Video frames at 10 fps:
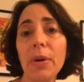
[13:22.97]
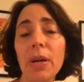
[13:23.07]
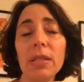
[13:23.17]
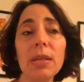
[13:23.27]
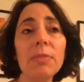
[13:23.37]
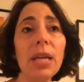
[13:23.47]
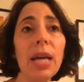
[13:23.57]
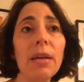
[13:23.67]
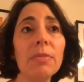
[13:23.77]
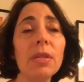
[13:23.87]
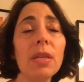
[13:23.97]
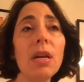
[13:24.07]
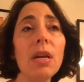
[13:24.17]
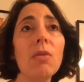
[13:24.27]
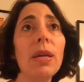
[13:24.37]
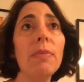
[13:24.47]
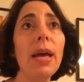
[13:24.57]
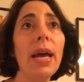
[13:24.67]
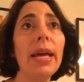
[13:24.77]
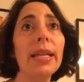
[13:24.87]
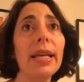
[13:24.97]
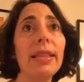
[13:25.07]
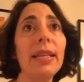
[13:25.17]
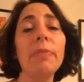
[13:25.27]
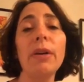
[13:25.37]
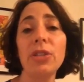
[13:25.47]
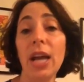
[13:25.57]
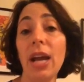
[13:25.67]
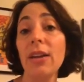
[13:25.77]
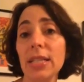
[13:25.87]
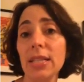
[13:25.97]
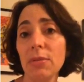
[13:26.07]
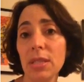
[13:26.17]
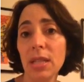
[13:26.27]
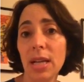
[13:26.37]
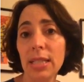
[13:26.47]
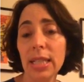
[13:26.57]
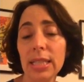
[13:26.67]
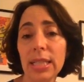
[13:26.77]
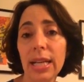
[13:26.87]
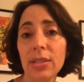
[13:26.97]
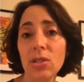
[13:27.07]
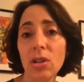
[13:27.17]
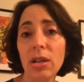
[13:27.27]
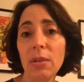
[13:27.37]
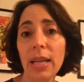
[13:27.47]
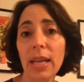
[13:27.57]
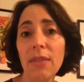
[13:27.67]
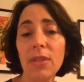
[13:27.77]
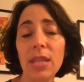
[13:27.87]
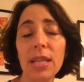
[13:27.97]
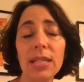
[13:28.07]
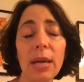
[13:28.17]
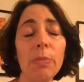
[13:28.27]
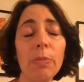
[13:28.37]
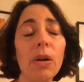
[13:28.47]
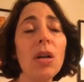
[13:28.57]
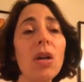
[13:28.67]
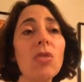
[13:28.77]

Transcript: Because sometimes we may, like, think about charities. That was the context that I had started when I gave you the example.